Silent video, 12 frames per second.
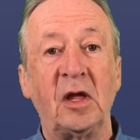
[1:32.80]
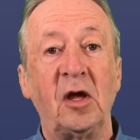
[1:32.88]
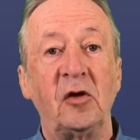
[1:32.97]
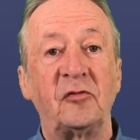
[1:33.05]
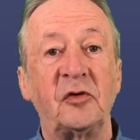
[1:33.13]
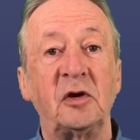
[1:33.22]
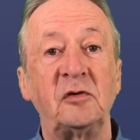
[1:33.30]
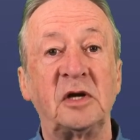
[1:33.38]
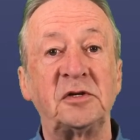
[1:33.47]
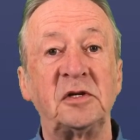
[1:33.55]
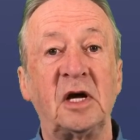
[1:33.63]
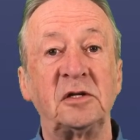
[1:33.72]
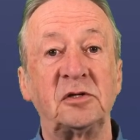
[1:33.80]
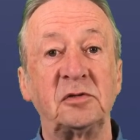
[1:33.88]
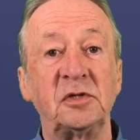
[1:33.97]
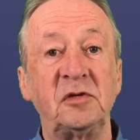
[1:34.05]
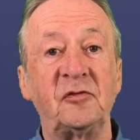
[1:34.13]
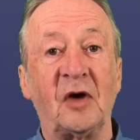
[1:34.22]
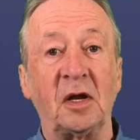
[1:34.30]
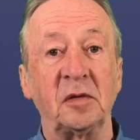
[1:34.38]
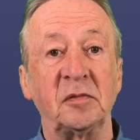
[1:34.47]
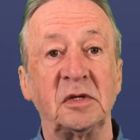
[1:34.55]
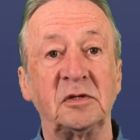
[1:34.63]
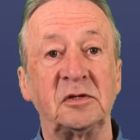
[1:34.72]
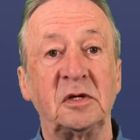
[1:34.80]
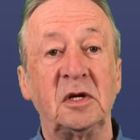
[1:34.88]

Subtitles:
for a residential development,